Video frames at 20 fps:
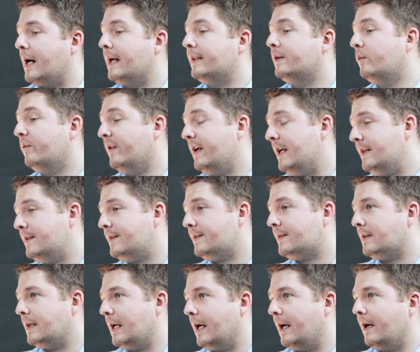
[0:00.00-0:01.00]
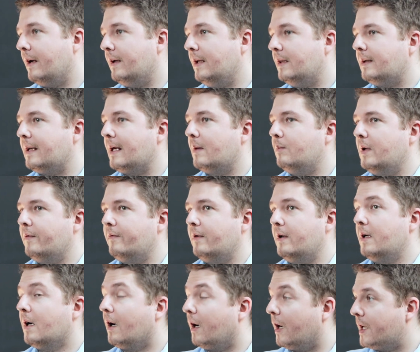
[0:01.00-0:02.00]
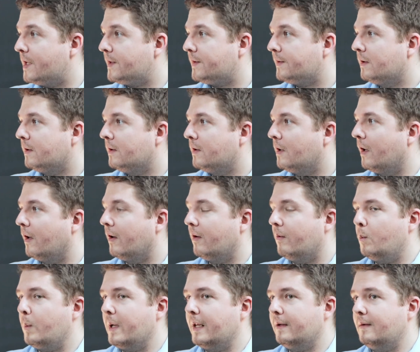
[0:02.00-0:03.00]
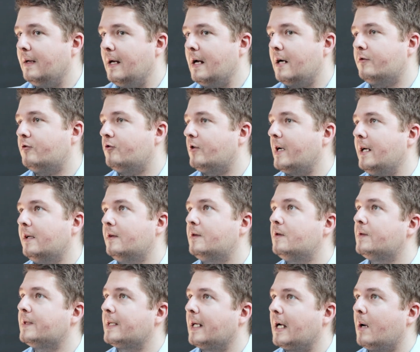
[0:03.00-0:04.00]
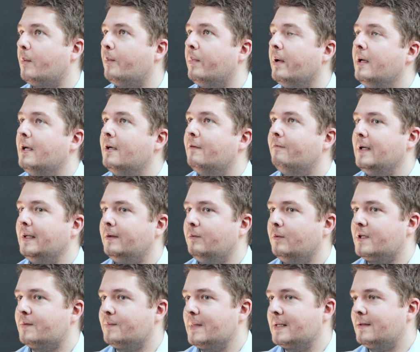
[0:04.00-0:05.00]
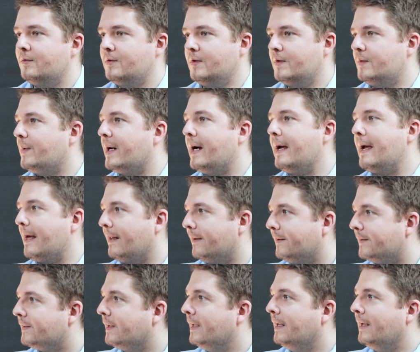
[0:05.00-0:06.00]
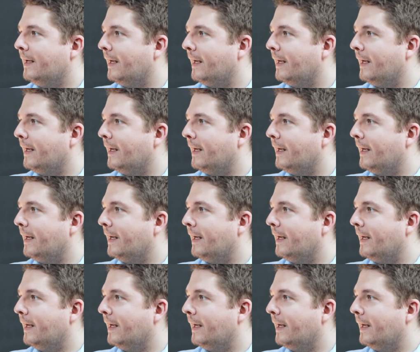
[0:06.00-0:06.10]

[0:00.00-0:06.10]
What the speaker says: other ways, it can be very hard when they are trying to set up V2X messages by hand